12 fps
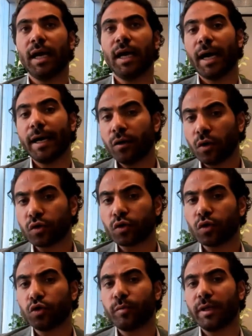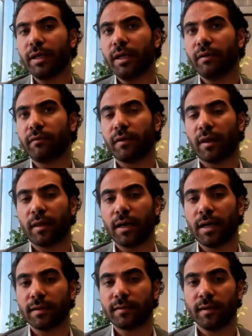I also do believe
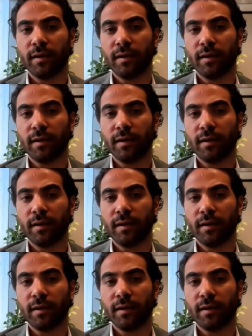that